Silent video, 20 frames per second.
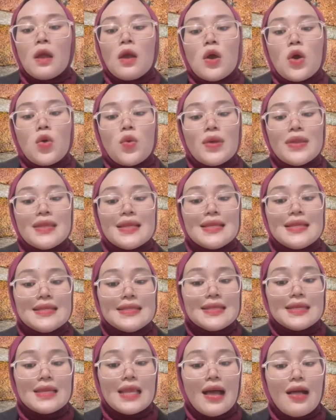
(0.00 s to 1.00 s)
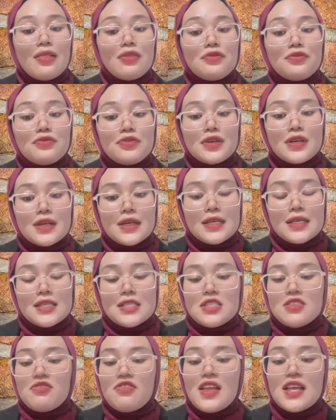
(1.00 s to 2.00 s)
When the lizard unfurls its
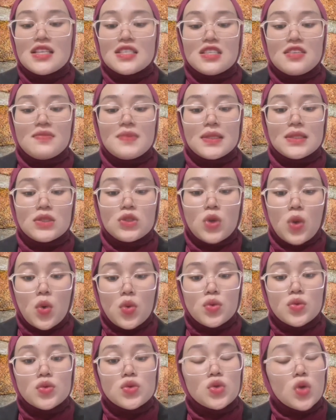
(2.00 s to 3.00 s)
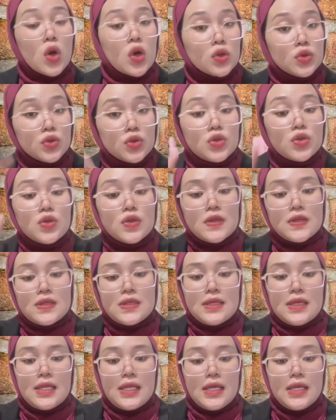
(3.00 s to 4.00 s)
flexible toes onto the
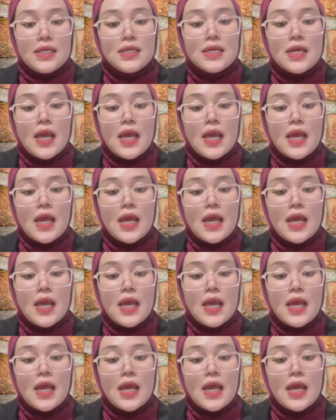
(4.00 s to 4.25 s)
ceiling,